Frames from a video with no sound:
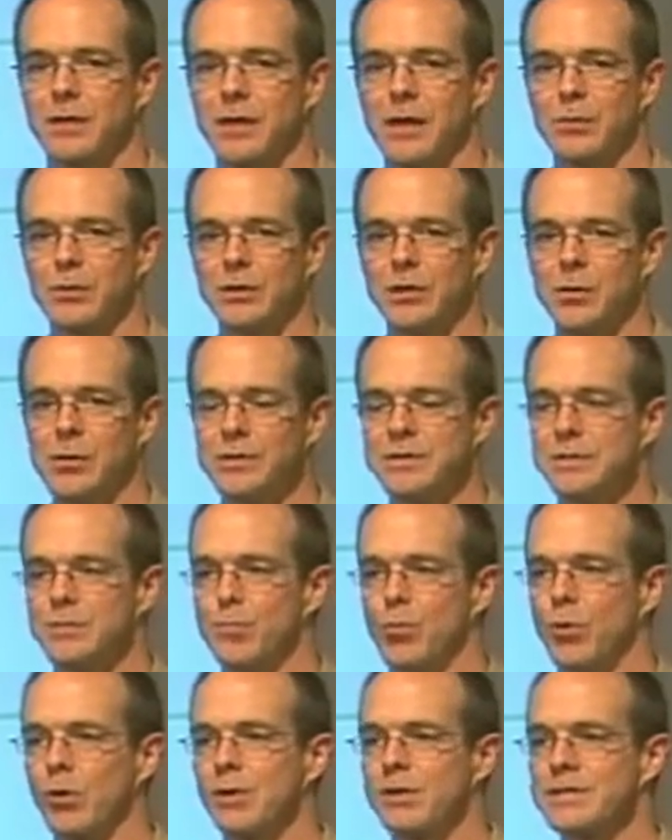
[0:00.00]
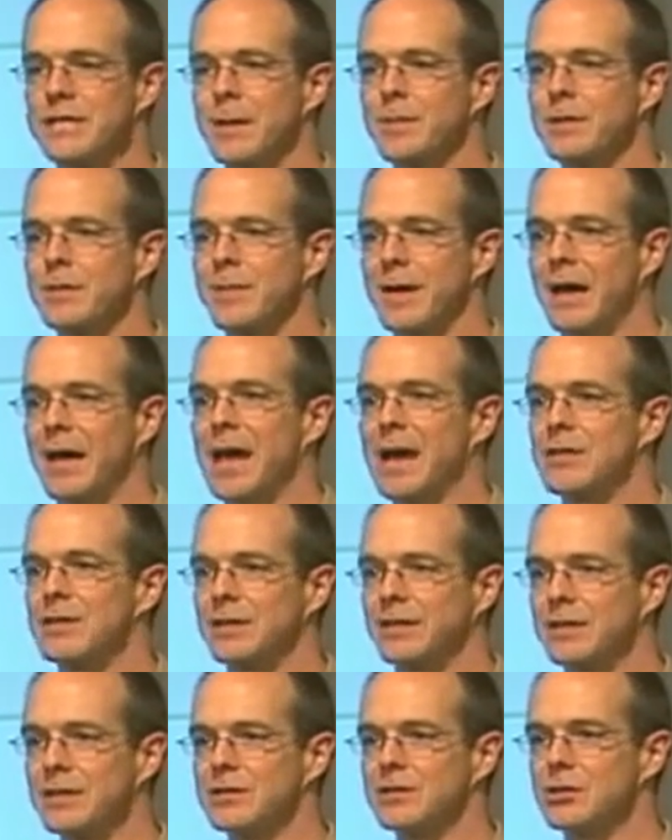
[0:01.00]
And we'll go into more depth about how
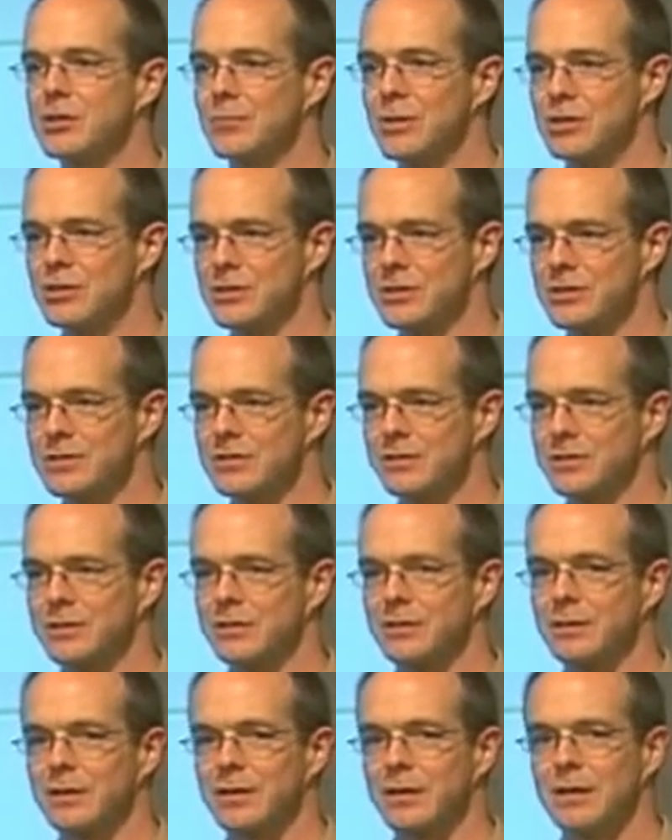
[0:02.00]
you get too much insulin.